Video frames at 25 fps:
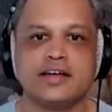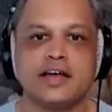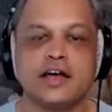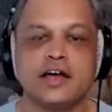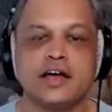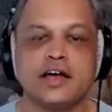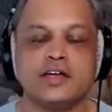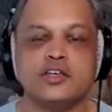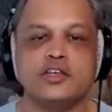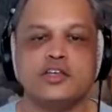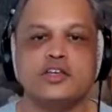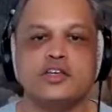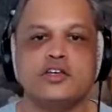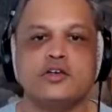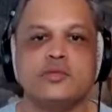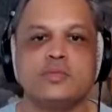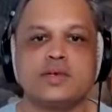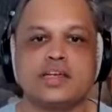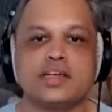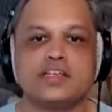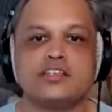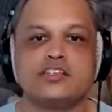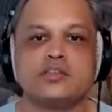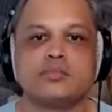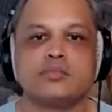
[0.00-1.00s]
you begin
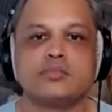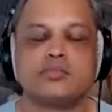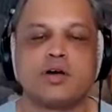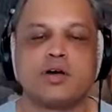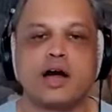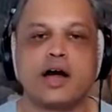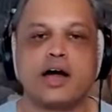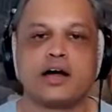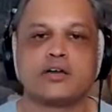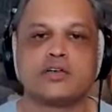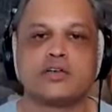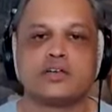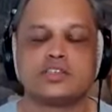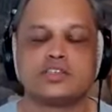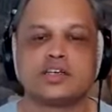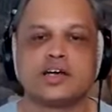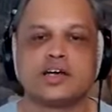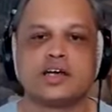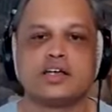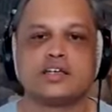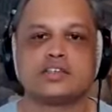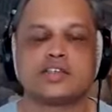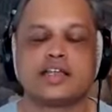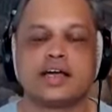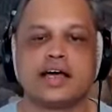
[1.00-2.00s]
to prioritize
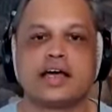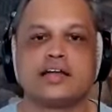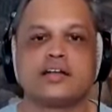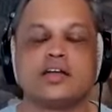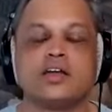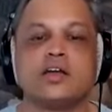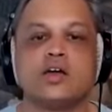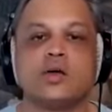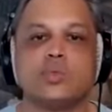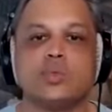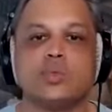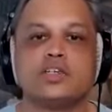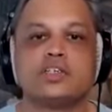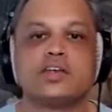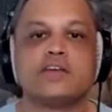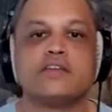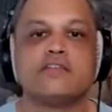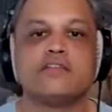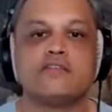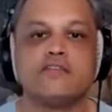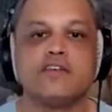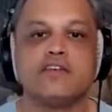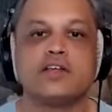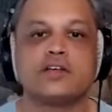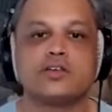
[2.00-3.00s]
that which
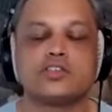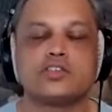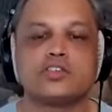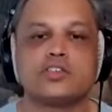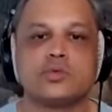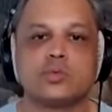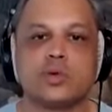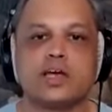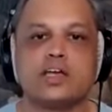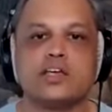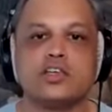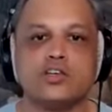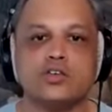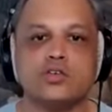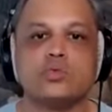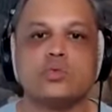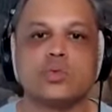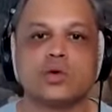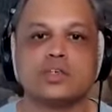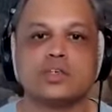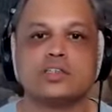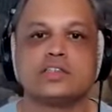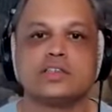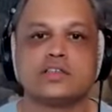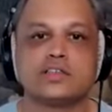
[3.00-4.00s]
feels the way you
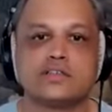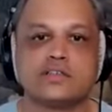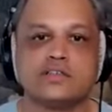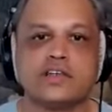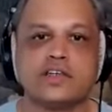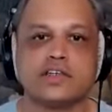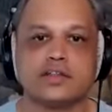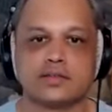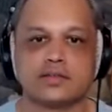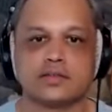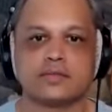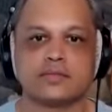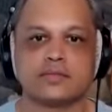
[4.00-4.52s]
want to feel.